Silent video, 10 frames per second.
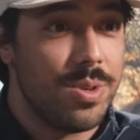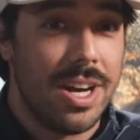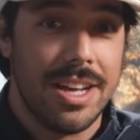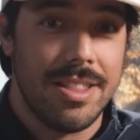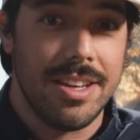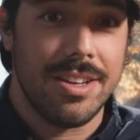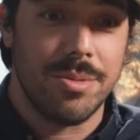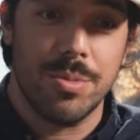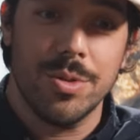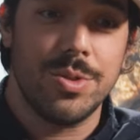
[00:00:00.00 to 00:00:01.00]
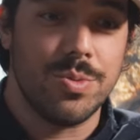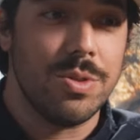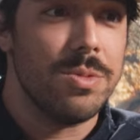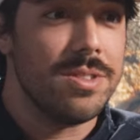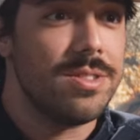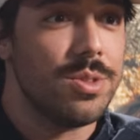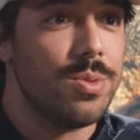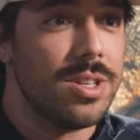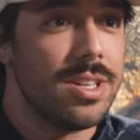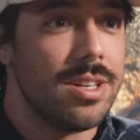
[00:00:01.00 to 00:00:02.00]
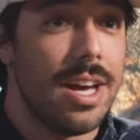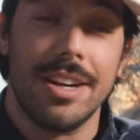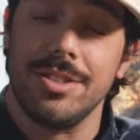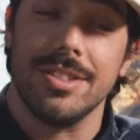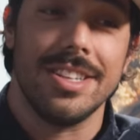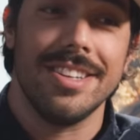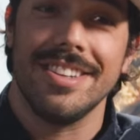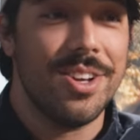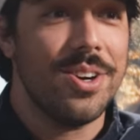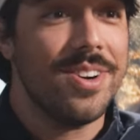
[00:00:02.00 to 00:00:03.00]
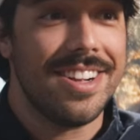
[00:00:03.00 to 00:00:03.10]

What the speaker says: but I think most women still want kids. Actually, no.